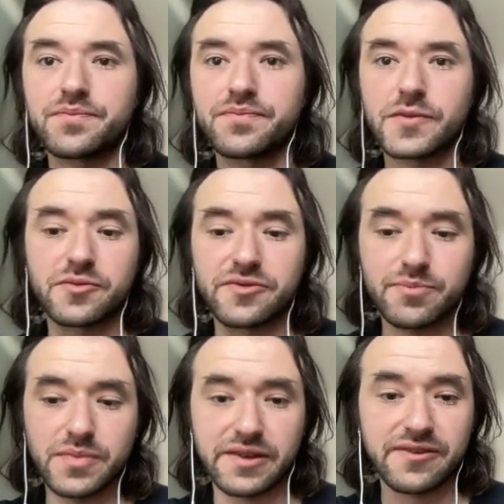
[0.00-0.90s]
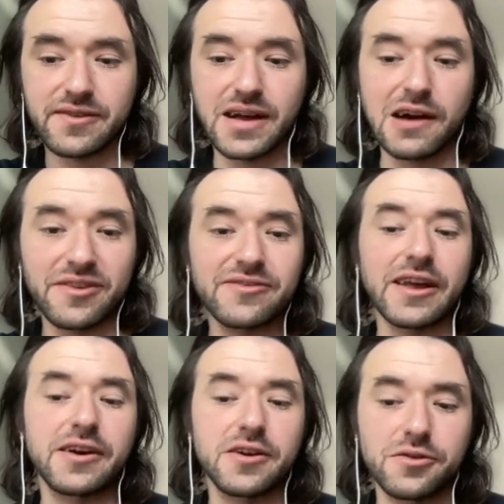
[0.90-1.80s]
almost like our
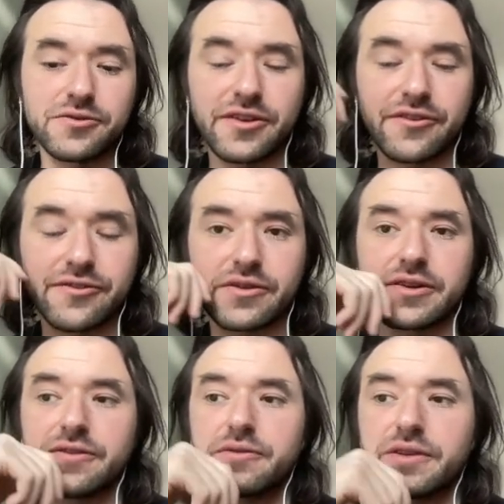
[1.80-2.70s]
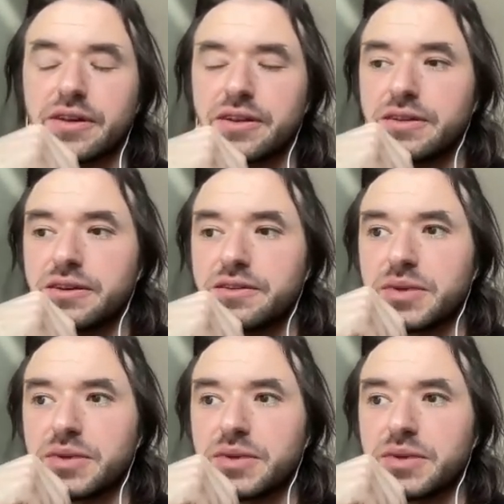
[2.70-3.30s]
stakeholders, right, in better